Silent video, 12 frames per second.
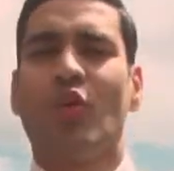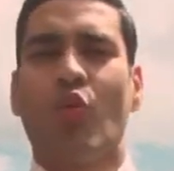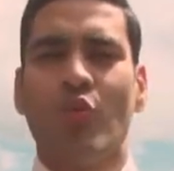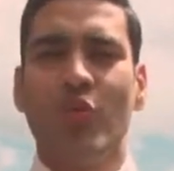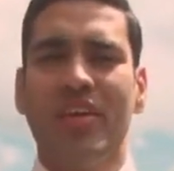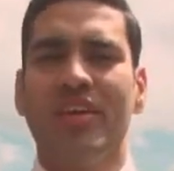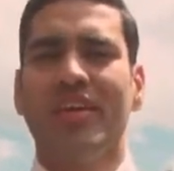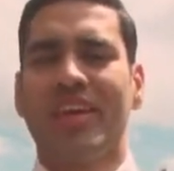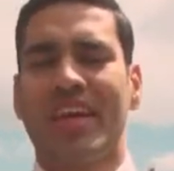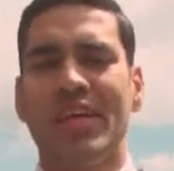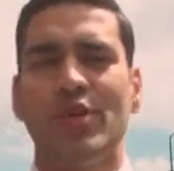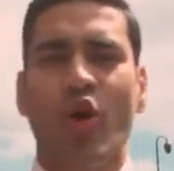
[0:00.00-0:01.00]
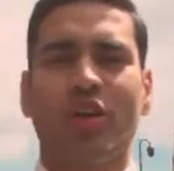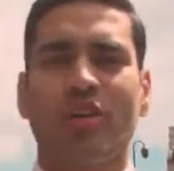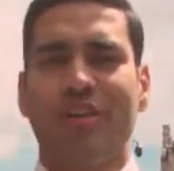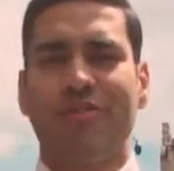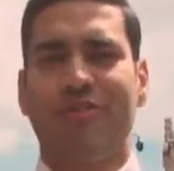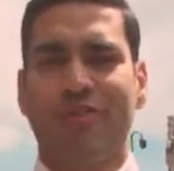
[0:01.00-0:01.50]
we cannot
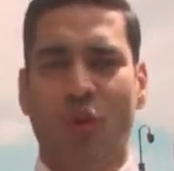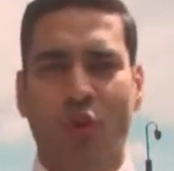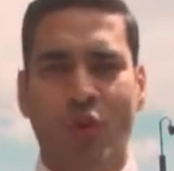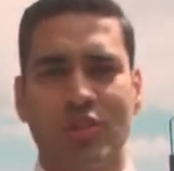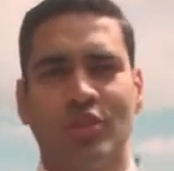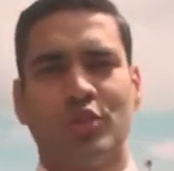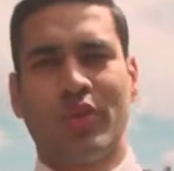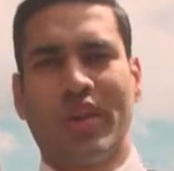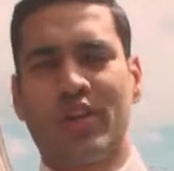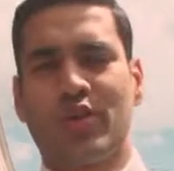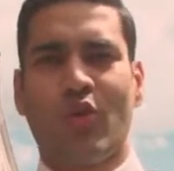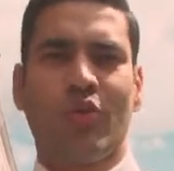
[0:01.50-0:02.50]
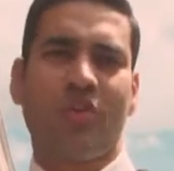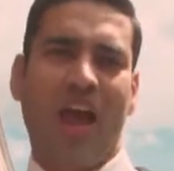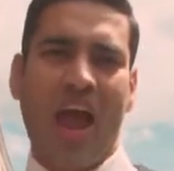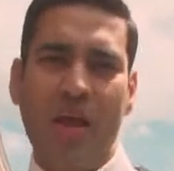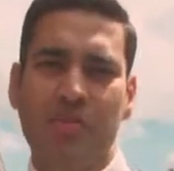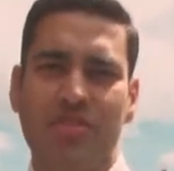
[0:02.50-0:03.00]
afford to ignore
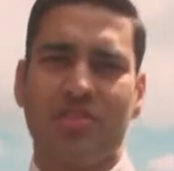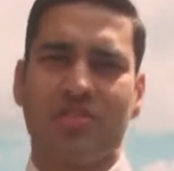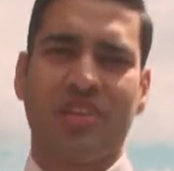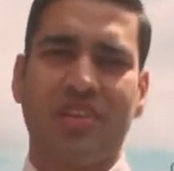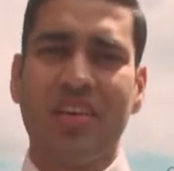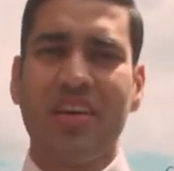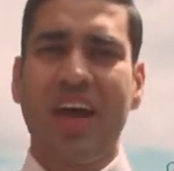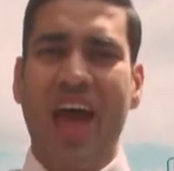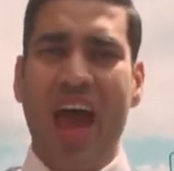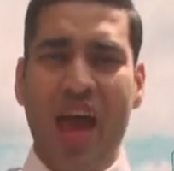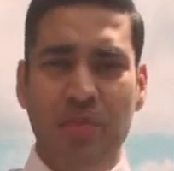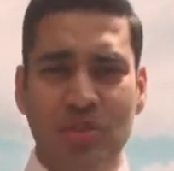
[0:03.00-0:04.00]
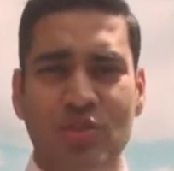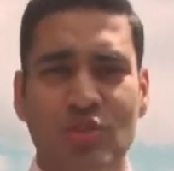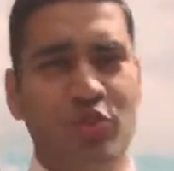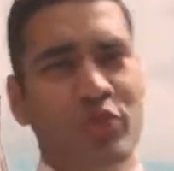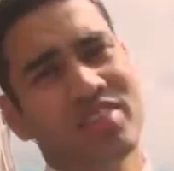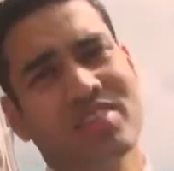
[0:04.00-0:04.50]
Amazon. Amazon's
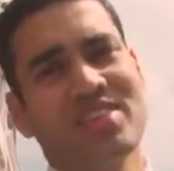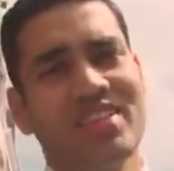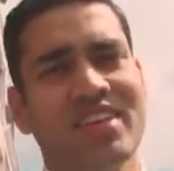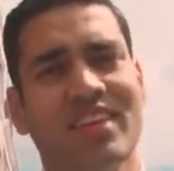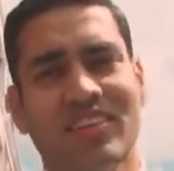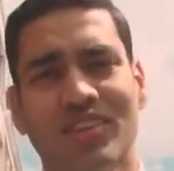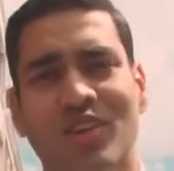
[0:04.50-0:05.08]
recent deal